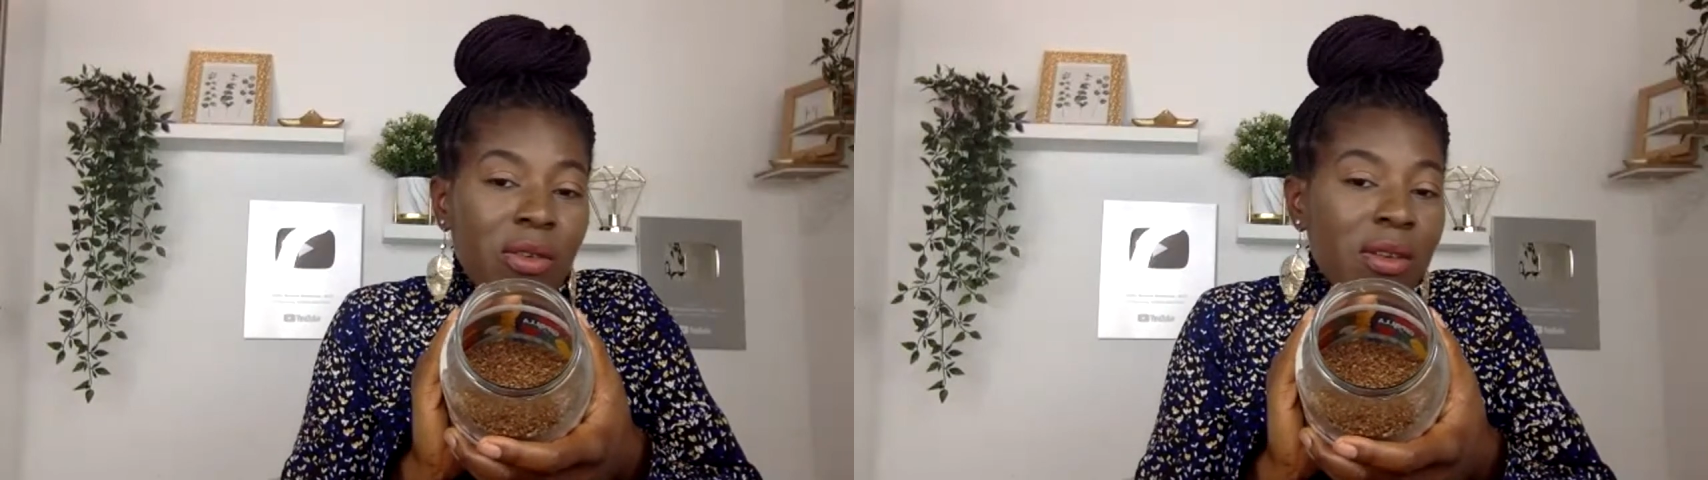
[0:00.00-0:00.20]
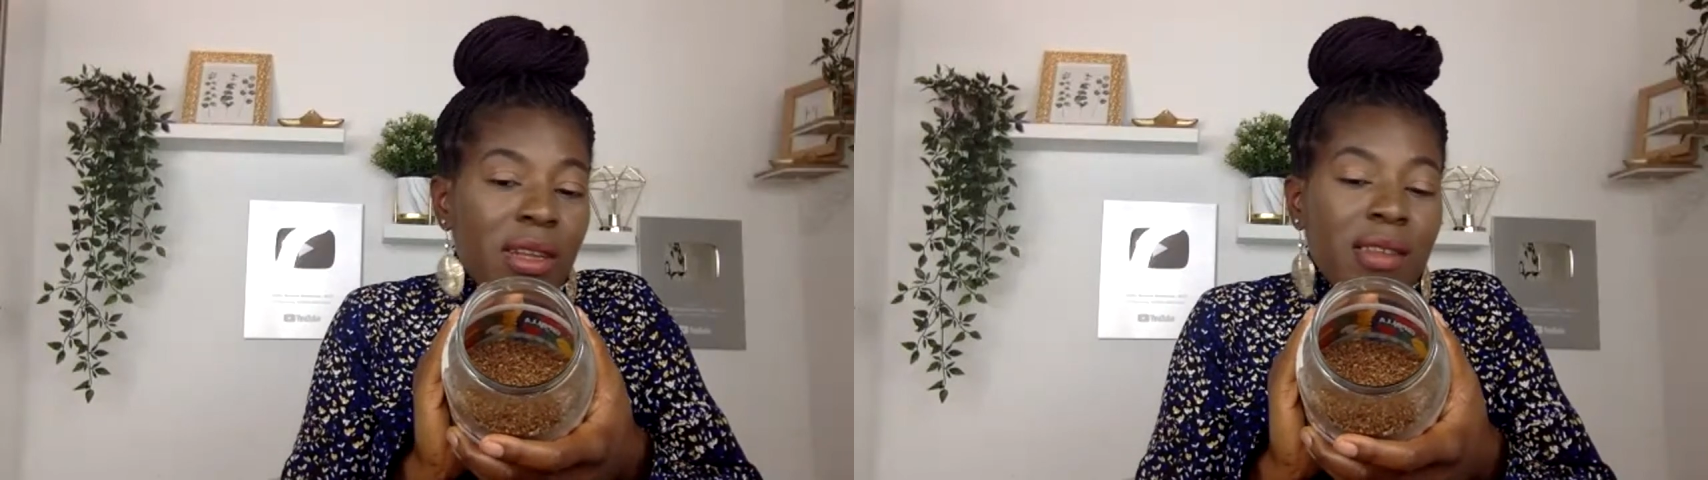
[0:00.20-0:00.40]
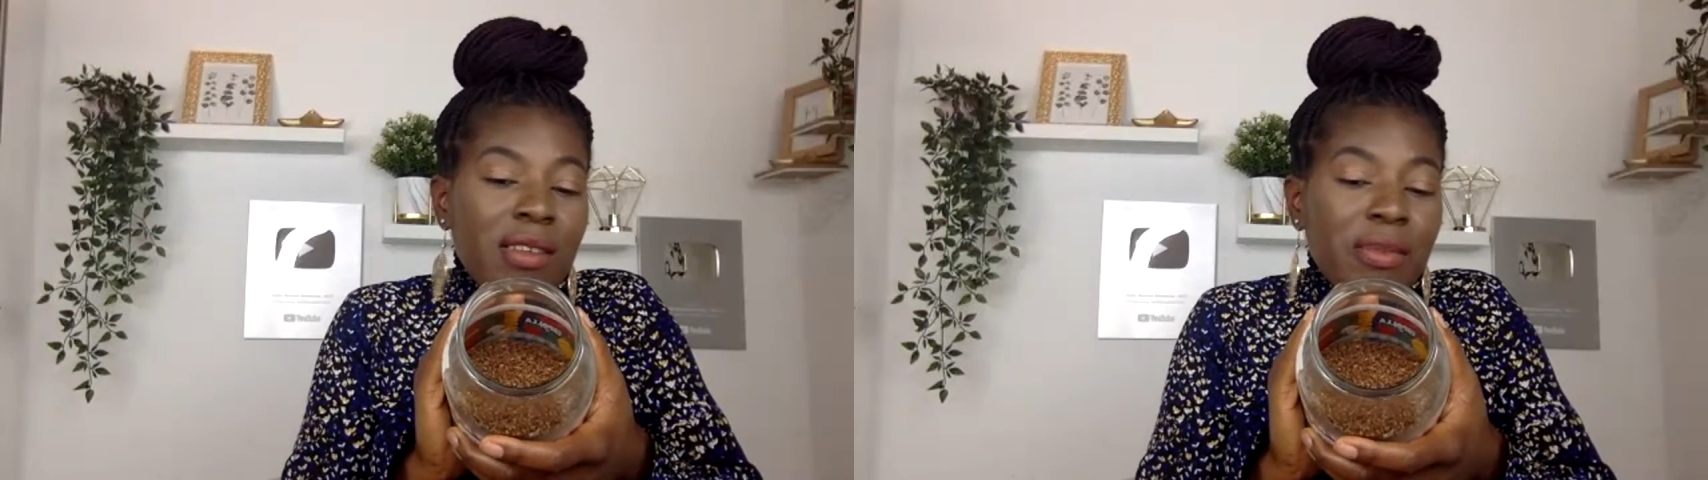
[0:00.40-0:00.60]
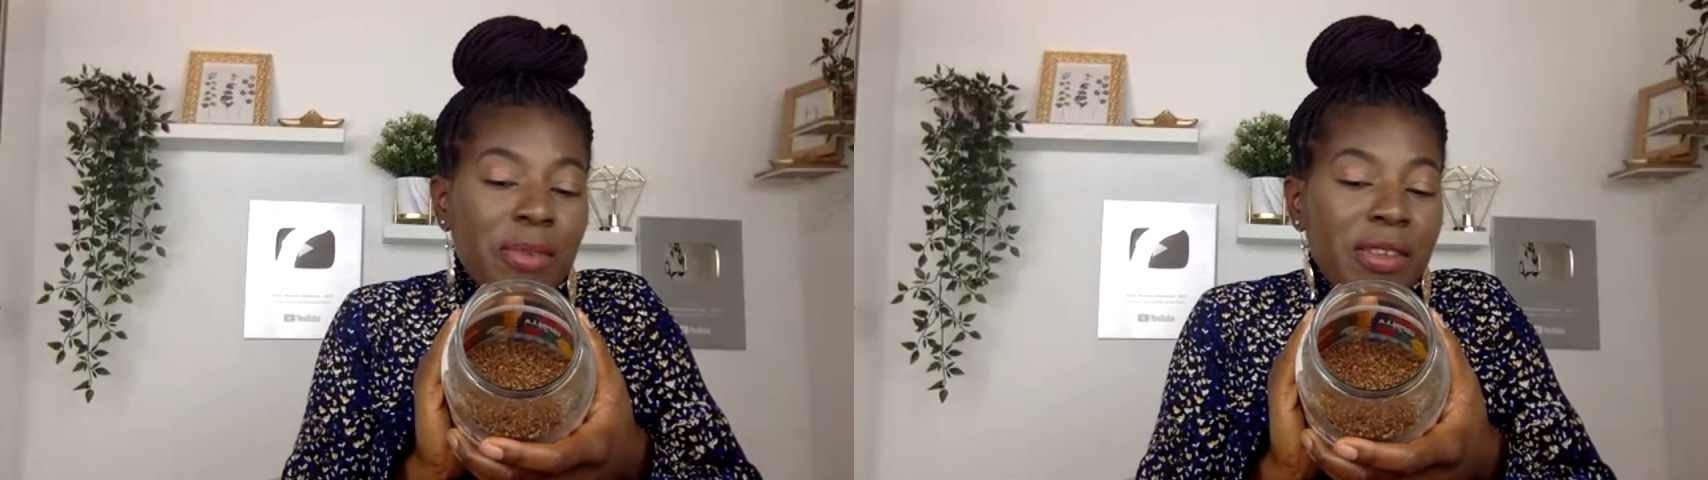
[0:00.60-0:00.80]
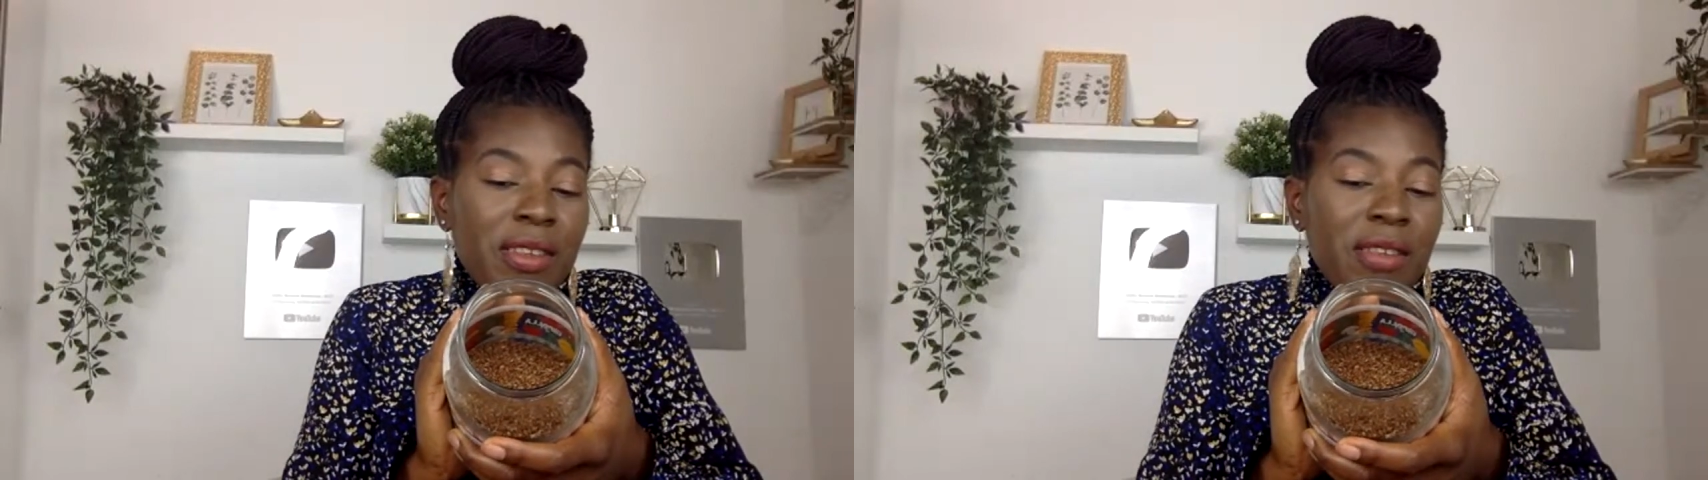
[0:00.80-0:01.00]
all that
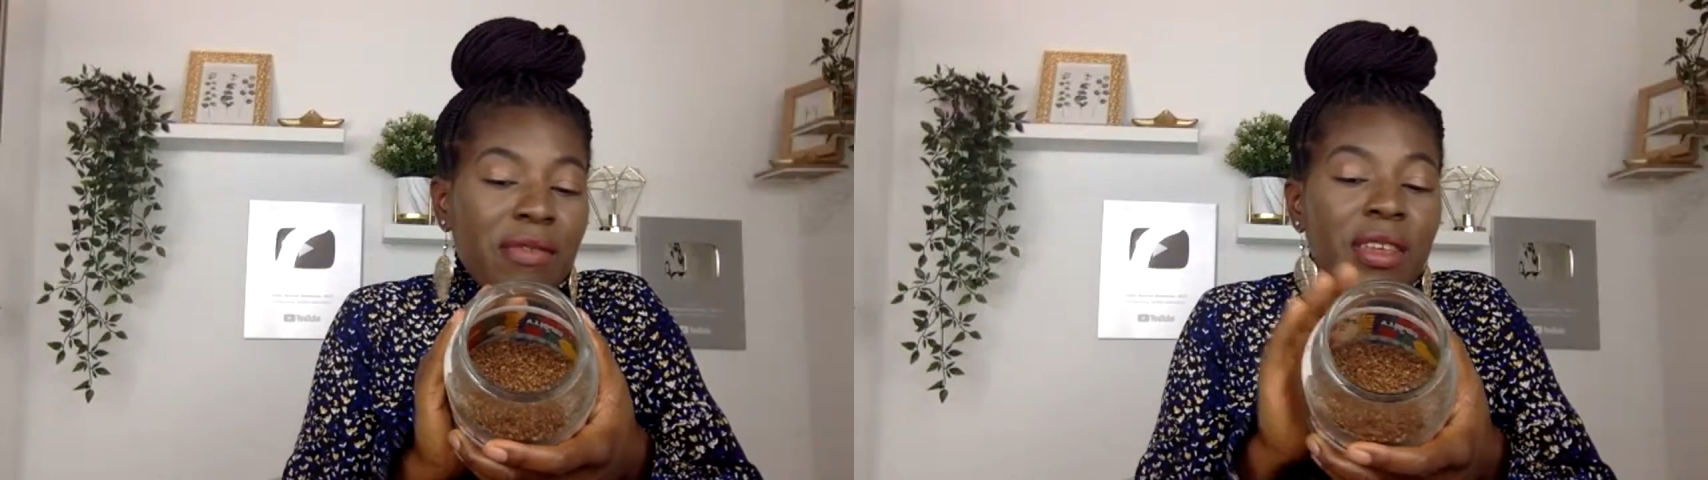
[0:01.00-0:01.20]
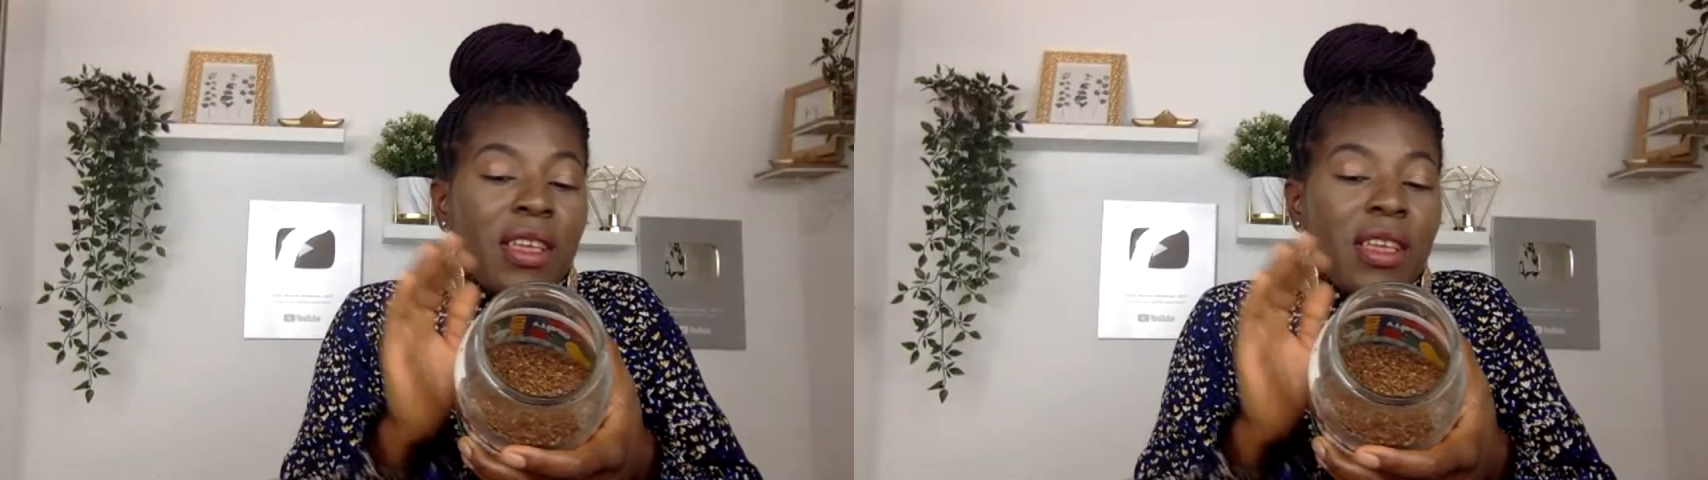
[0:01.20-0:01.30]
expensive.